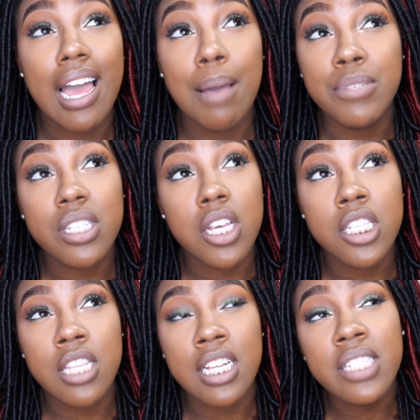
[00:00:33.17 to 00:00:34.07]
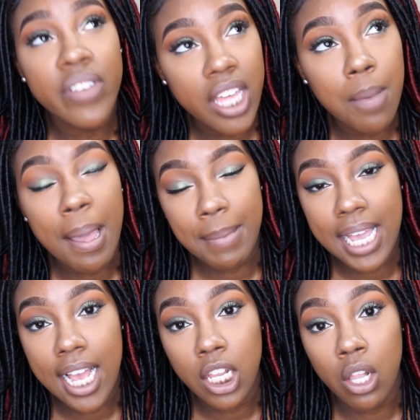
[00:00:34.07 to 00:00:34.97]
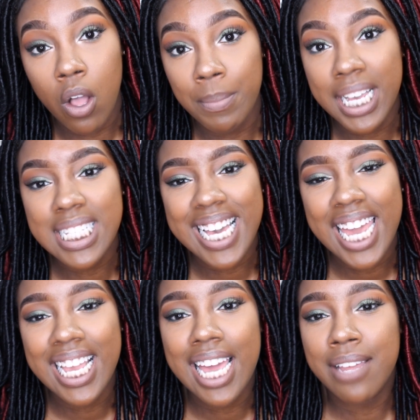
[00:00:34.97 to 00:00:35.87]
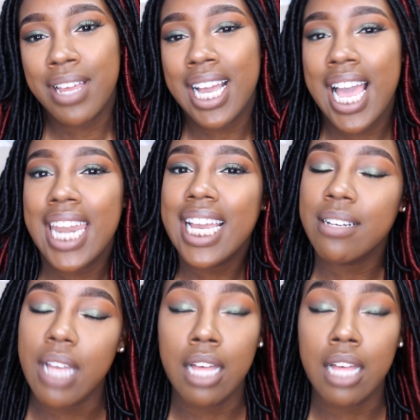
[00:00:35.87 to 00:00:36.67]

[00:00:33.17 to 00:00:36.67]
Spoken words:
I'm just gonna start. This video might be kind of long because I kind of